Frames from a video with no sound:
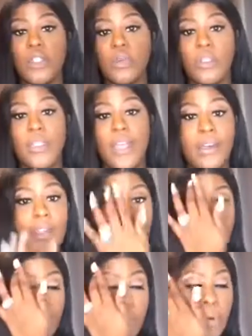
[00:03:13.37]
tone it down. And
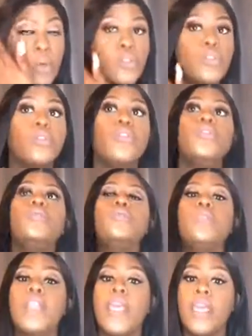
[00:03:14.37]
I do also
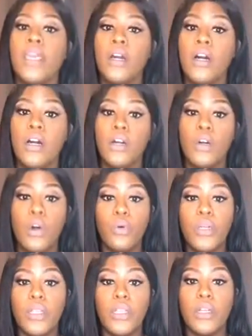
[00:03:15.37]
use a
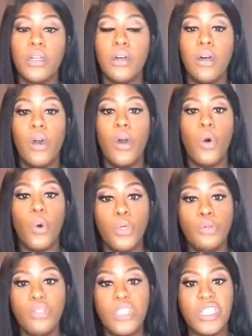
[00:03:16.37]
coconut
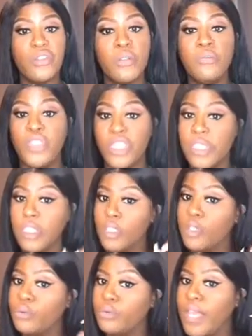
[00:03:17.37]
oil serum, just a
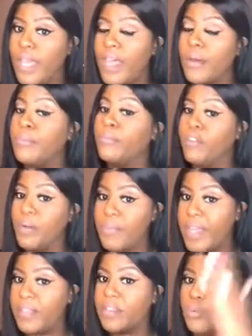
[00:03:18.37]
little dab, rub
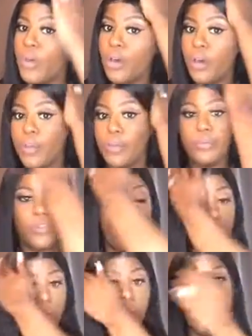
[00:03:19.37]
that as well, and
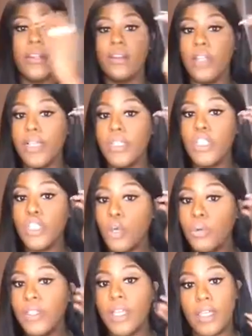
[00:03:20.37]
you know, kind of like to
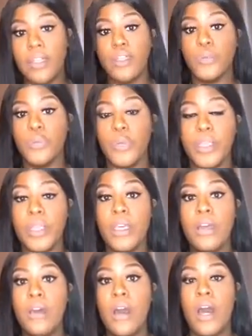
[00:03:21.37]
tone it down a little bit.
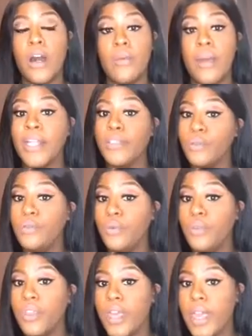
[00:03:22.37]
I do
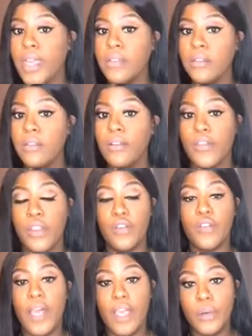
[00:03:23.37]
that for the
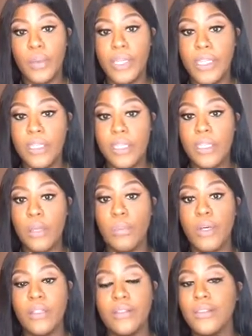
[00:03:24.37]
flyaways,
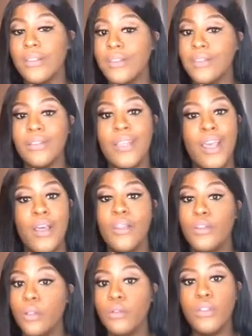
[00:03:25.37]
but
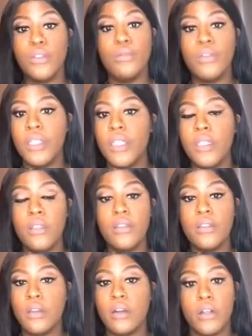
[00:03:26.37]
those 2
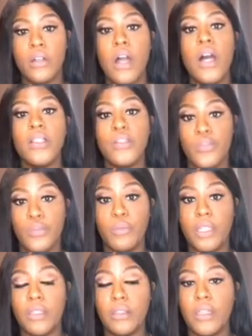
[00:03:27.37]
things are cons for
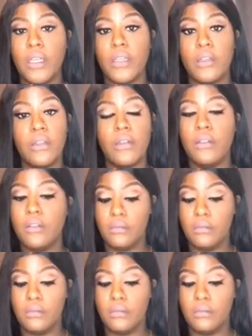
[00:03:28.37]
me, like